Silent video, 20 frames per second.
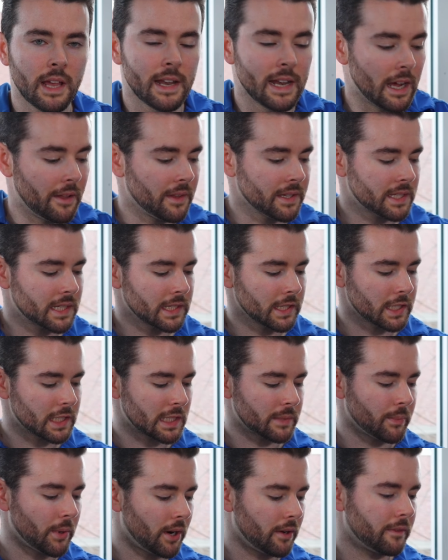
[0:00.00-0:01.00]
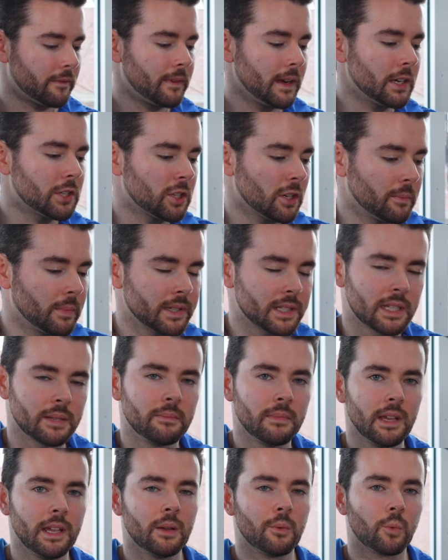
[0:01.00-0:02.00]
Now this is a small feature, but to
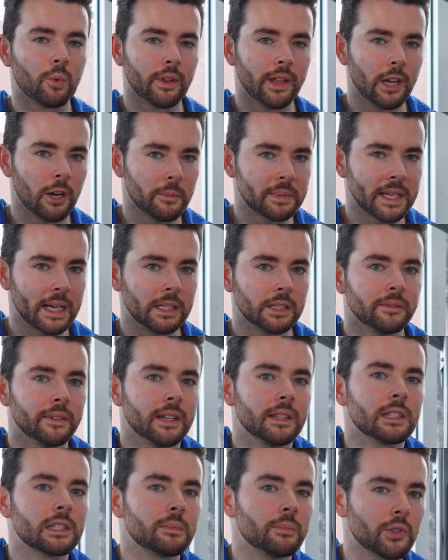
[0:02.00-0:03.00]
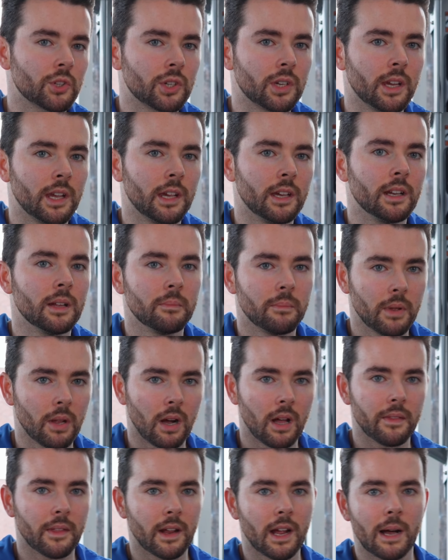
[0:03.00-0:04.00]
me it really helps elevate this machine
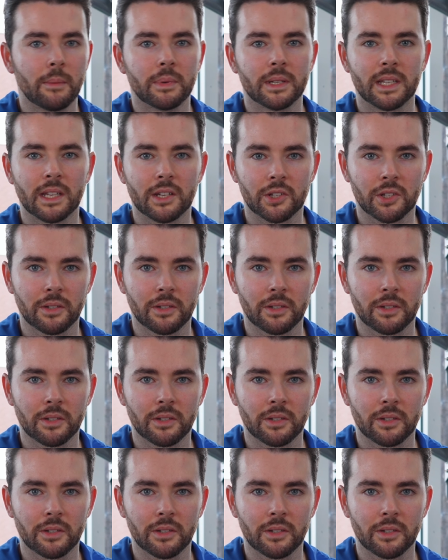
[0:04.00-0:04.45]
beyond the competition.